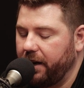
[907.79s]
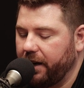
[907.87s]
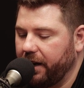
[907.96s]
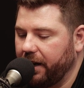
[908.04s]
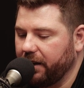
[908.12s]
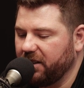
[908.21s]

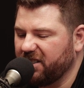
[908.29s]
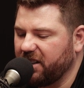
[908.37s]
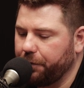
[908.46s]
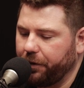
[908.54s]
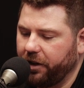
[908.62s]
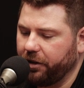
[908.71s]
There's a
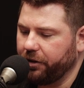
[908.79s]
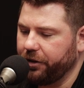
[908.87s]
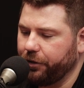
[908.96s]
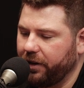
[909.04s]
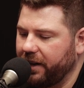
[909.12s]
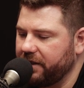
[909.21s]
couple other
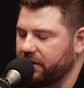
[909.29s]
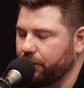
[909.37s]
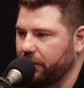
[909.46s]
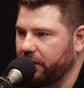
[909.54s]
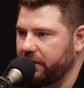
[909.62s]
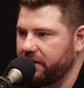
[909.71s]
nuanced
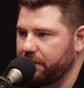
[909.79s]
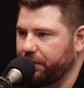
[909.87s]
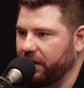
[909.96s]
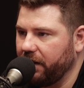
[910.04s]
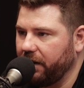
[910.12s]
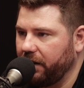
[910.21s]
ones,
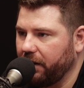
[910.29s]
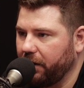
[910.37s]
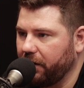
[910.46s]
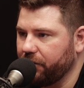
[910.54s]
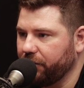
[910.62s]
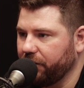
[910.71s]
but
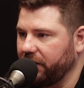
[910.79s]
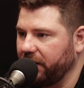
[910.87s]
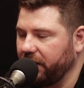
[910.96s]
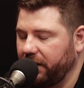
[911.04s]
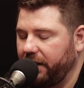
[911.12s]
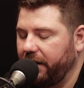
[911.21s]
largely